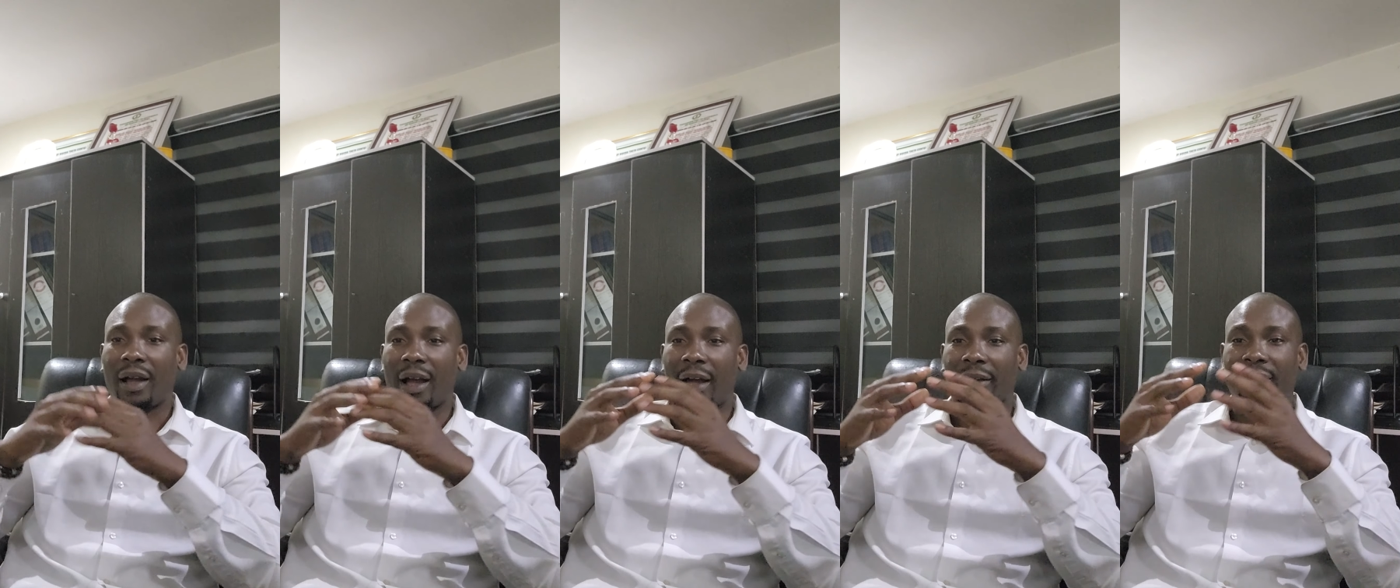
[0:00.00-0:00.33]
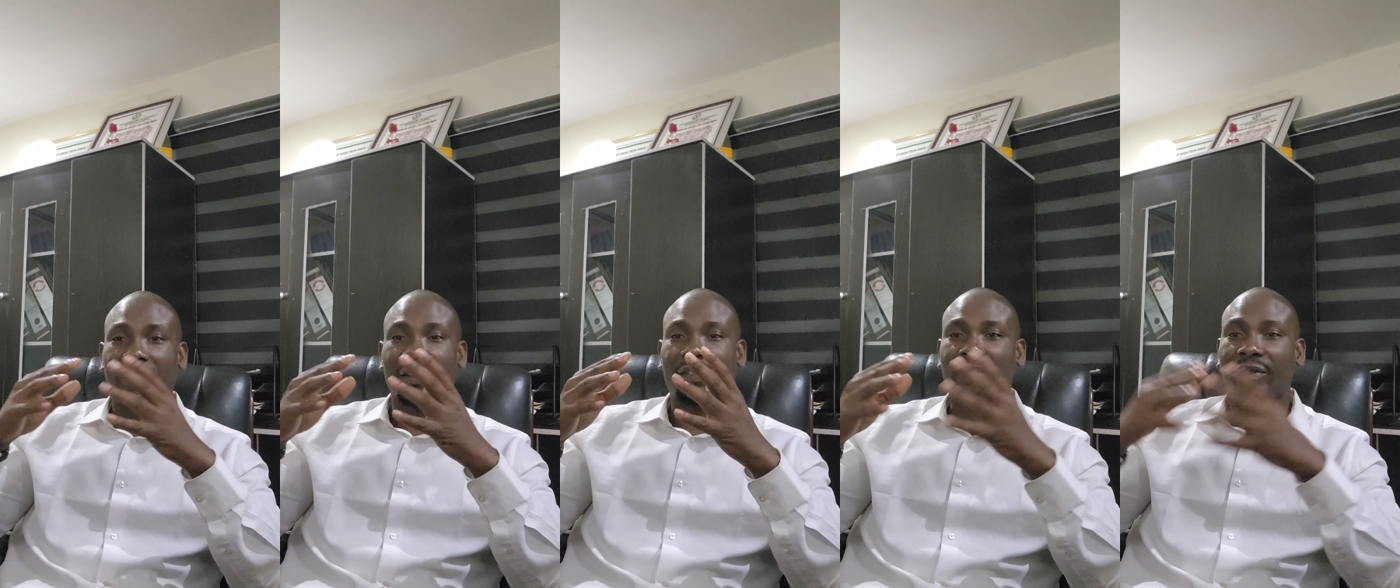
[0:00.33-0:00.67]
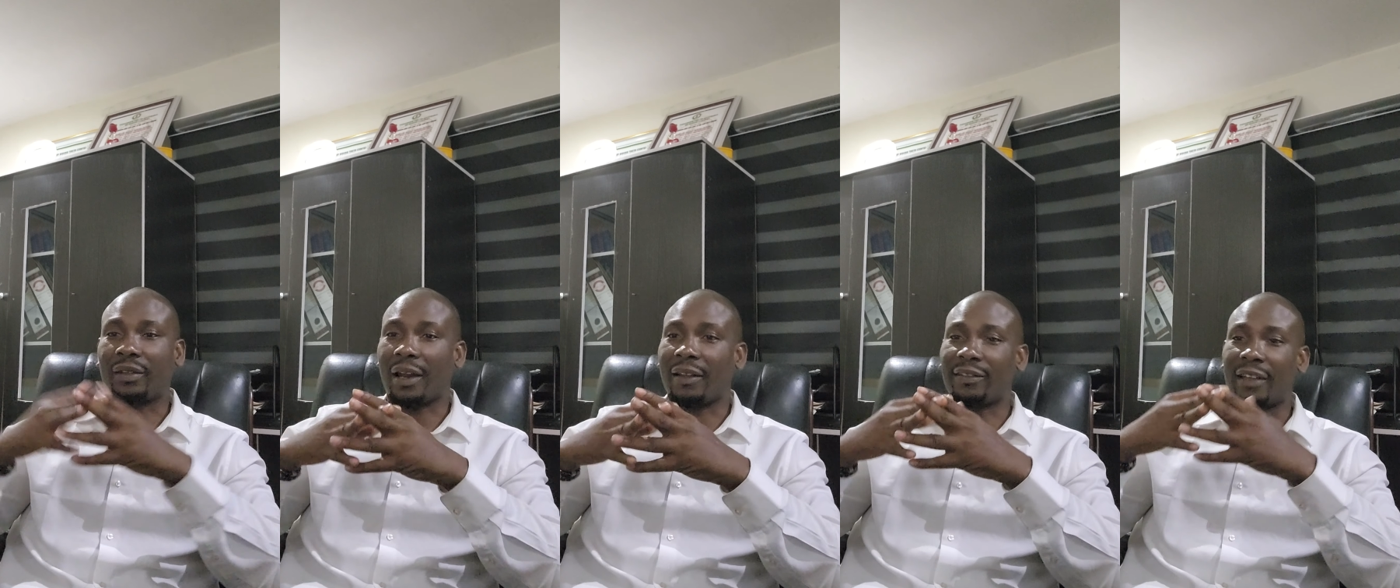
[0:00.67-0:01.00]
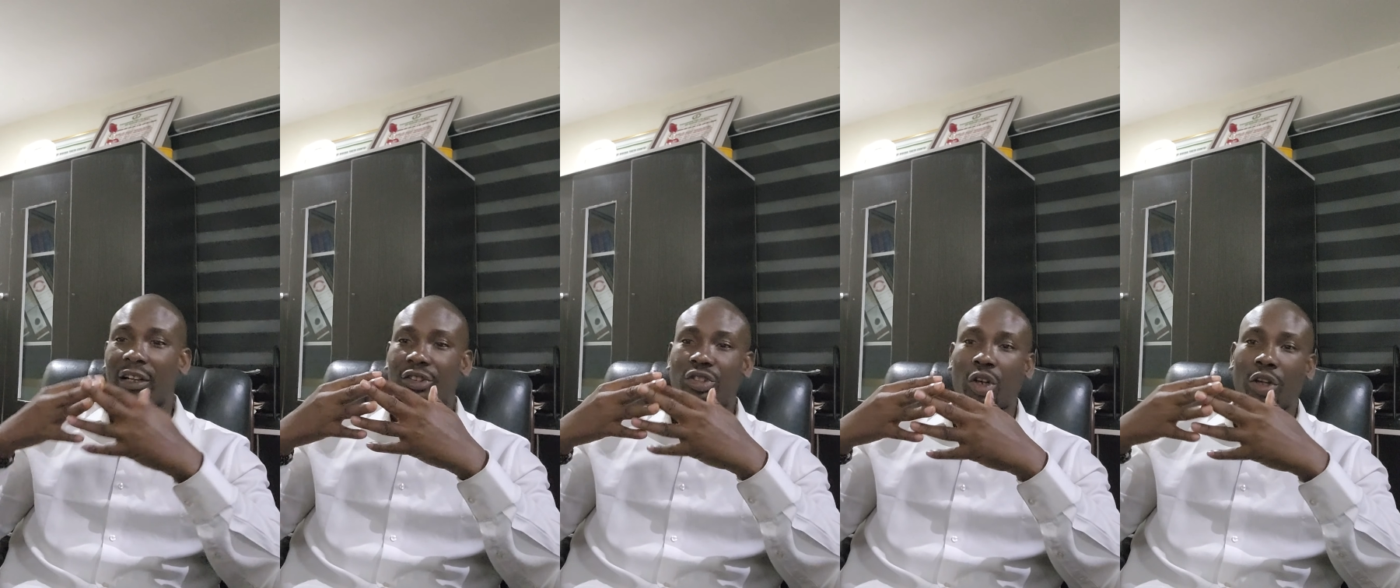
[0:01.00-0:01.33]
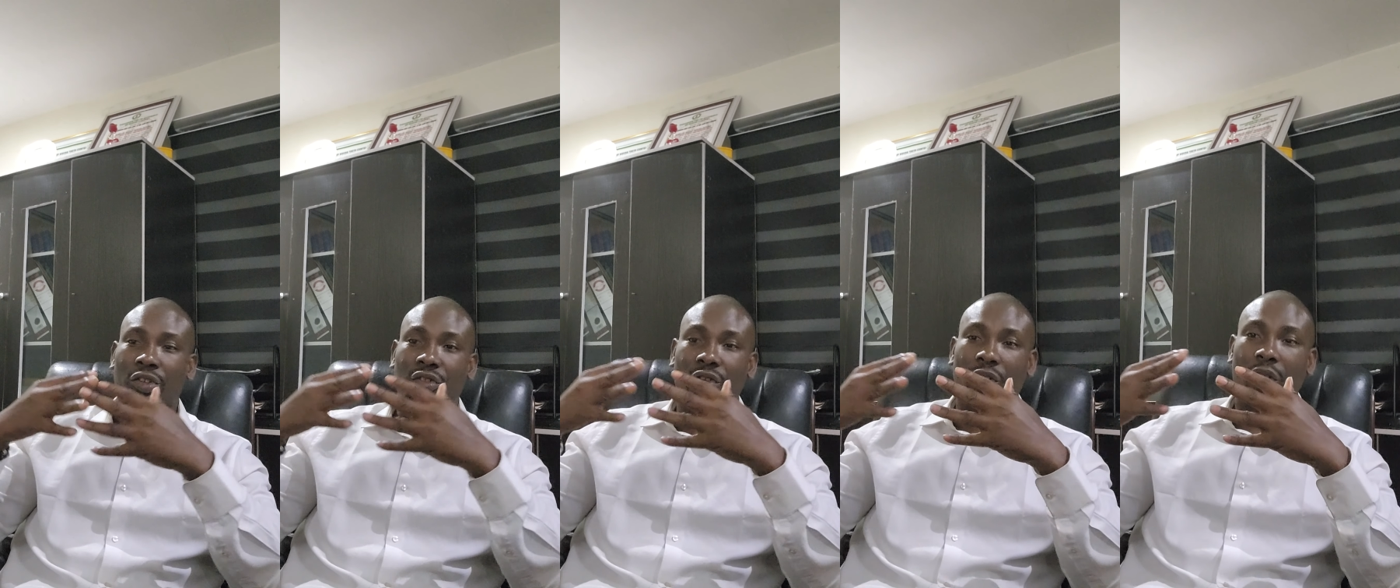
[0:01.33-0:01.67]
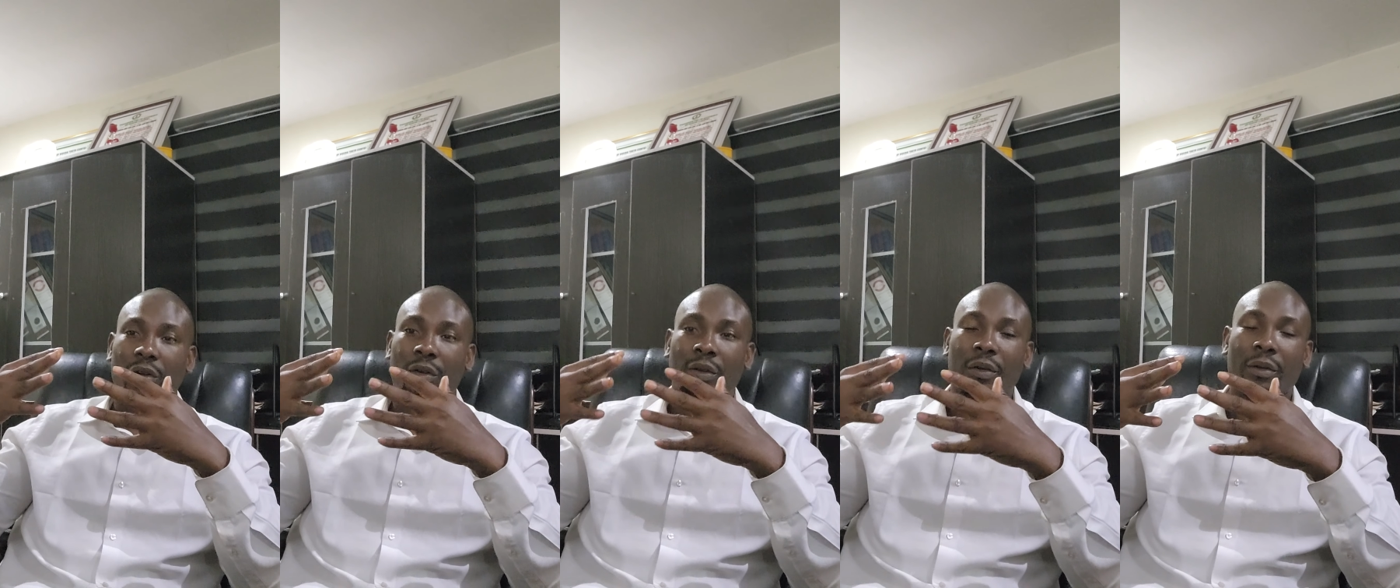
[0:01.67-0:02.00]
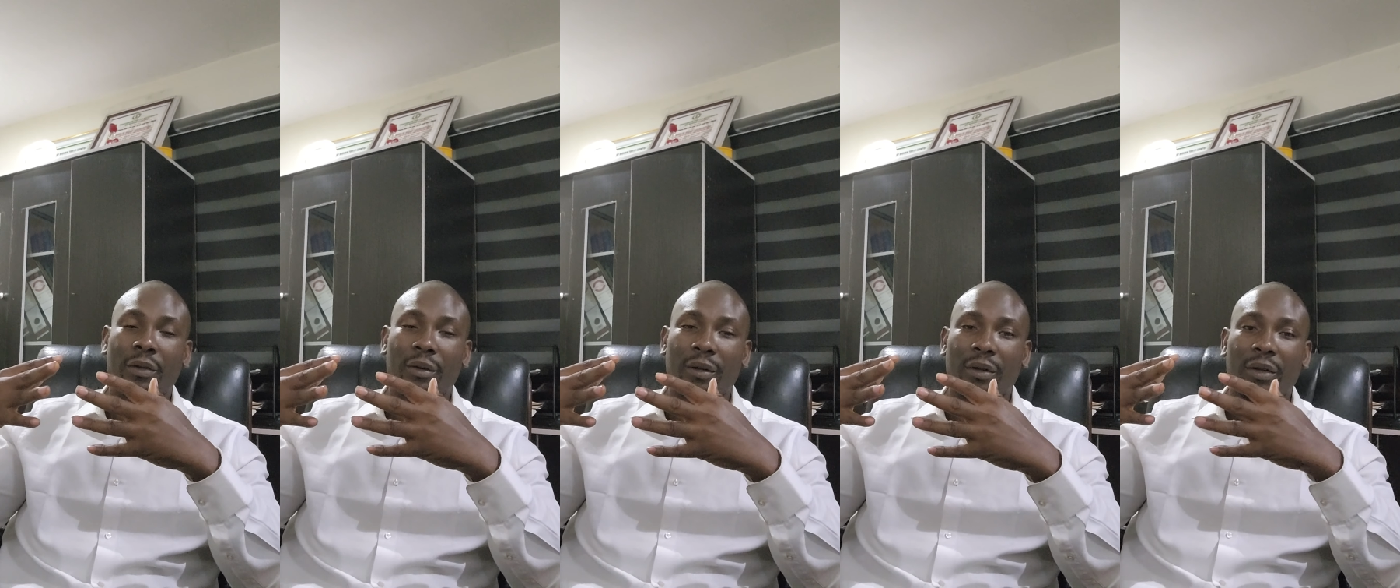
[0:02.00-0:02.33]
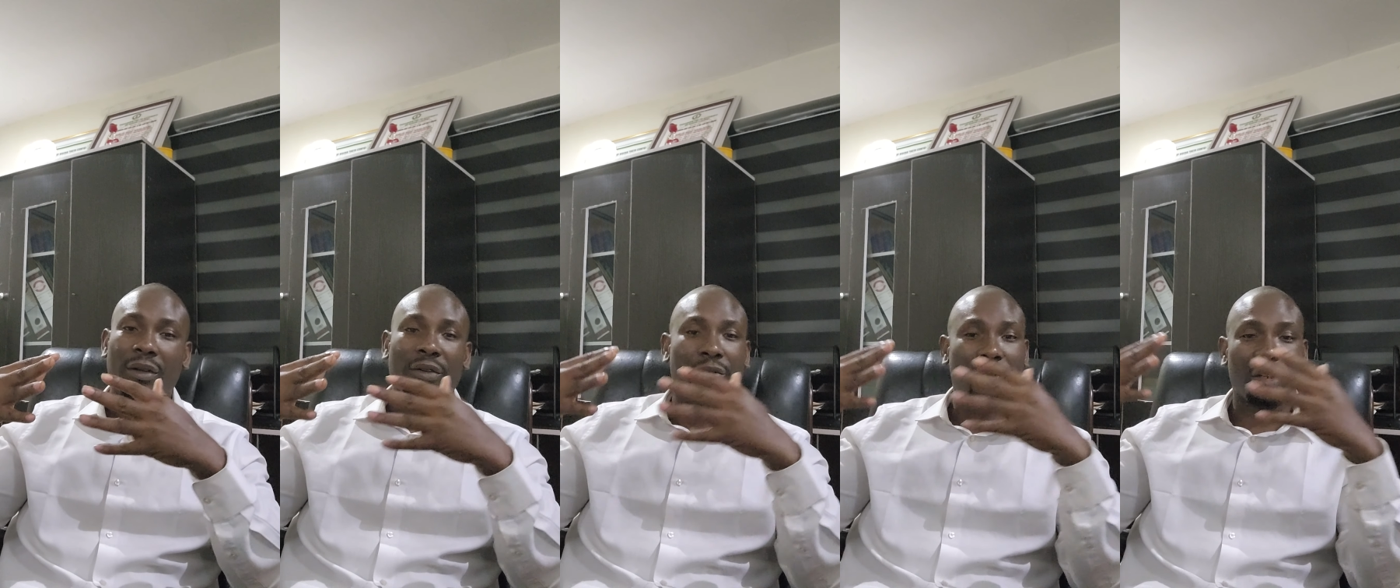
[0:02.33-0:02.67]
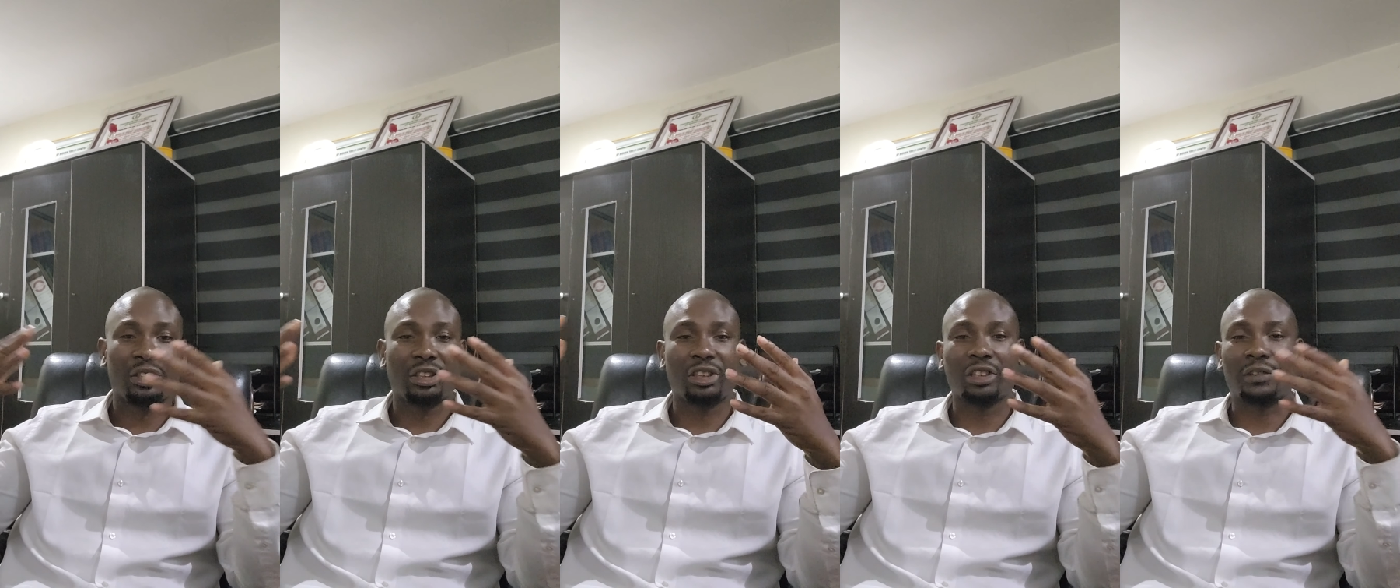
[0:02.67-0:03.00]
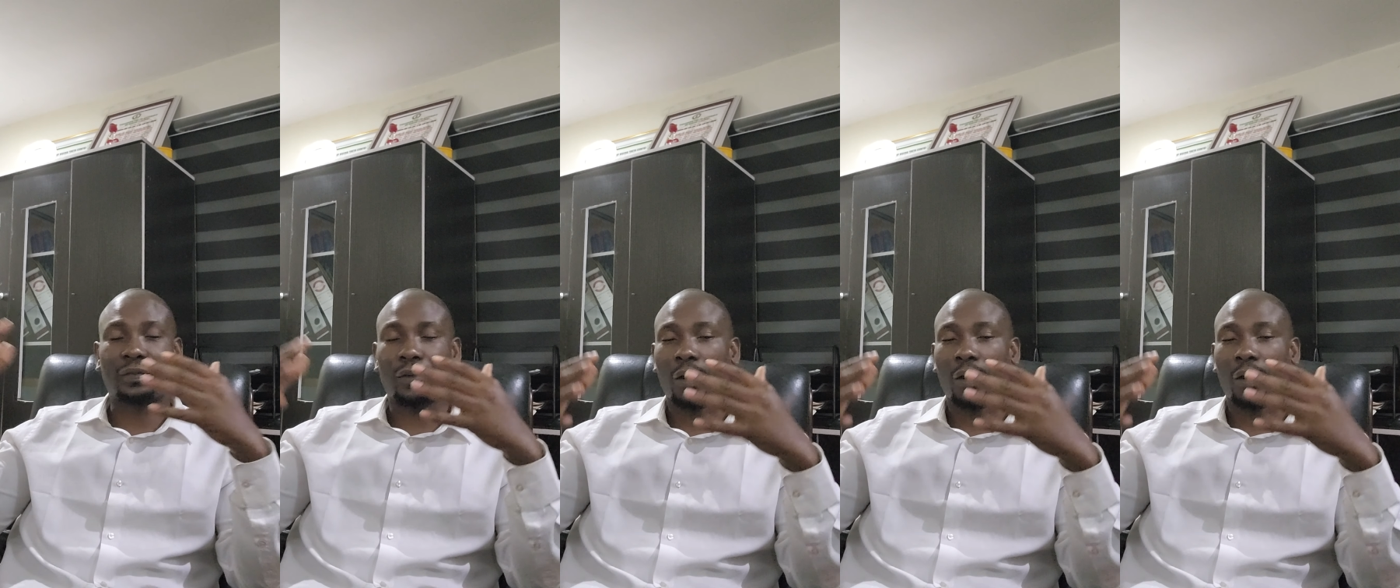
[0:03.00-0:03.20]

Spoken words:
And these transactions ranges